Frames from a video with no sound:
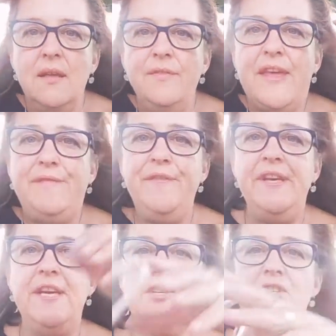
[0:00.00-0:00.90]
They
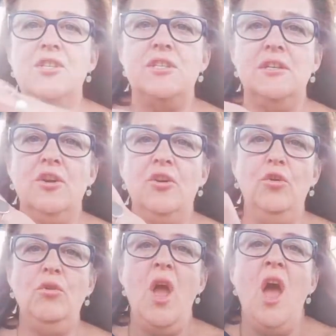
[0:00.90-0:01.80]
finished.
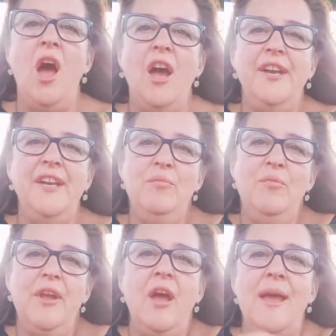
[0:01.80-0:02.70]
Cool. I didn't
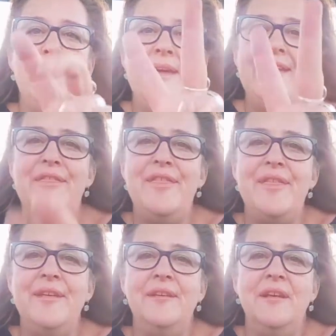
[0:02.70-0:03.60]
want to. Hi,
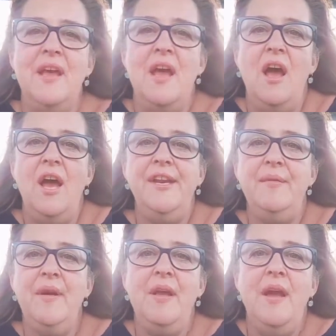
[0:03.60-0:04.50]
Beth.
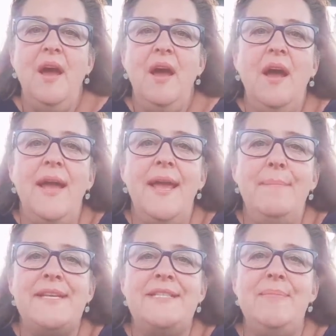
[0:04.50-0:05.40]
Hi,
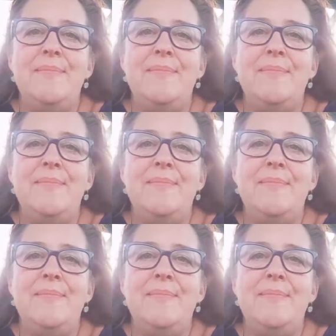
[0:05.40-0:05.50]
Matty